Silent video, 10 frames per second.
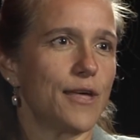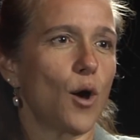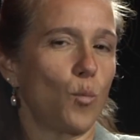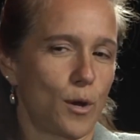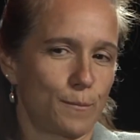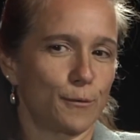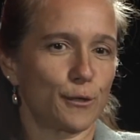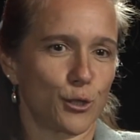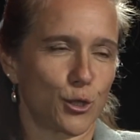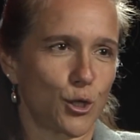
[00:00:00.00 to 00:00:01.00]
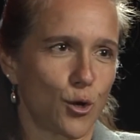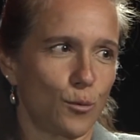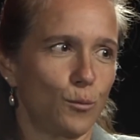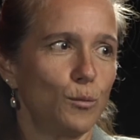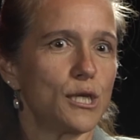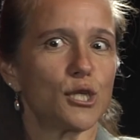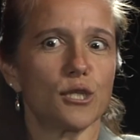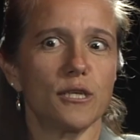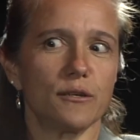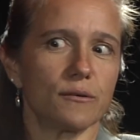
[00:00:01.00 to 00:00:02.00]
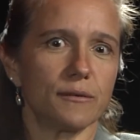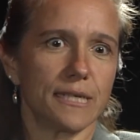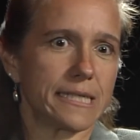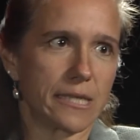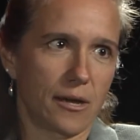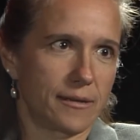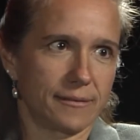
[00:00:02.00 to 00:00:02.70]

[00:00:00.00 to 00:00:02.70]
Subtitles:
a one-person show, which theater is not.